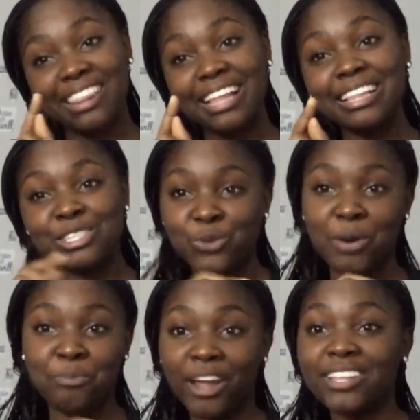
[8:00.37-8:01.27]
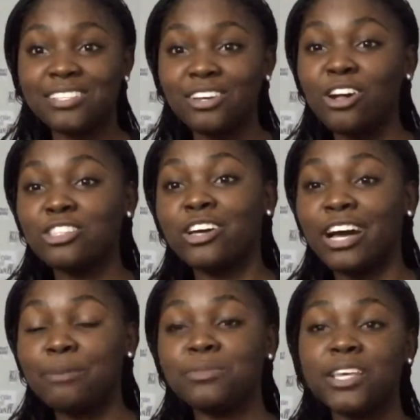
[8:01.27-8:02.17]
And that is where practicing also
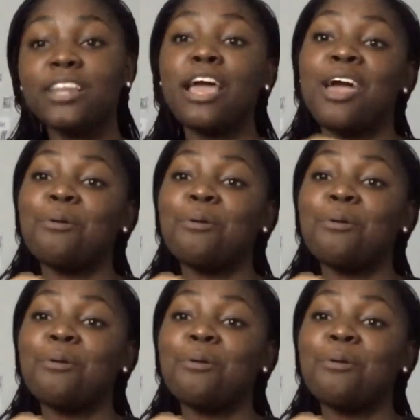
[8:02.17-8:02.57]
comes in.